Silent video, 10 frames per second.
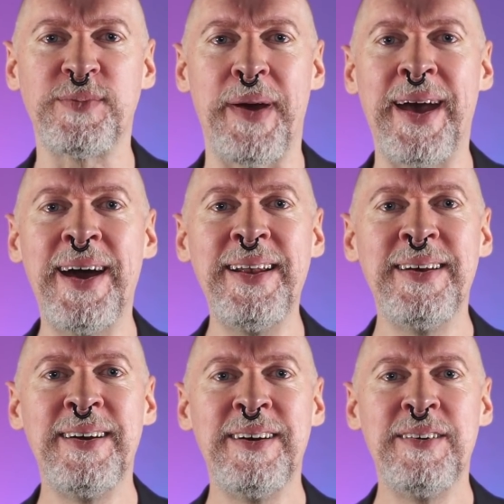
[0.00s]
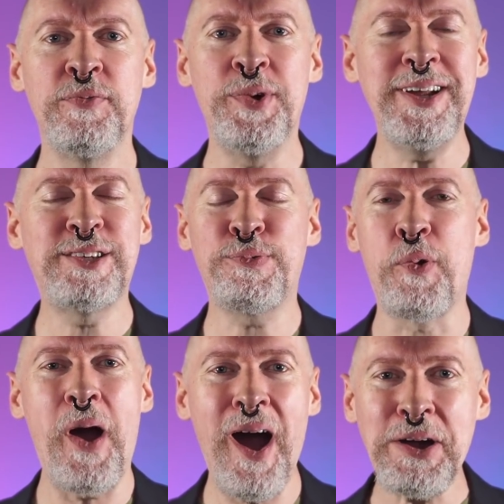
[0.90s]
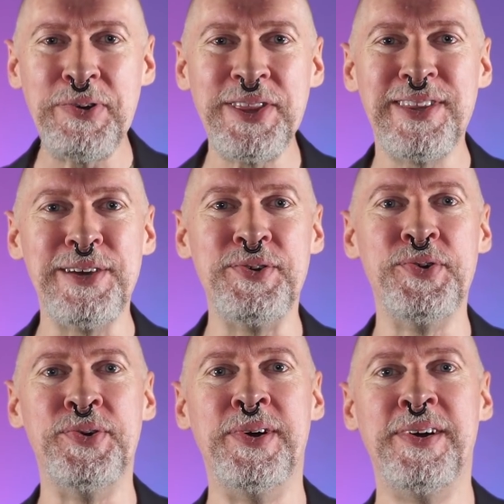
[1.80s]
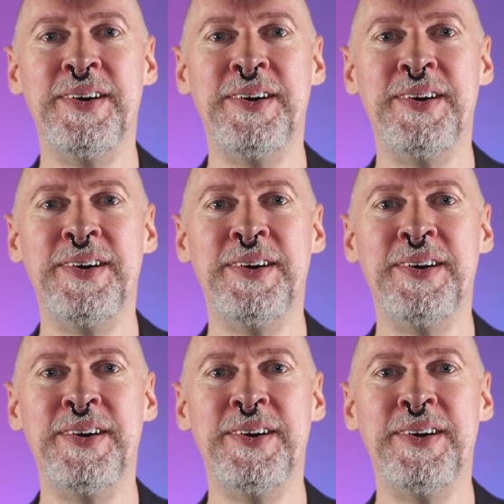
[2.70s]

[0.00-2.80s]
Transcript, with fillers: man. What is wrong with you?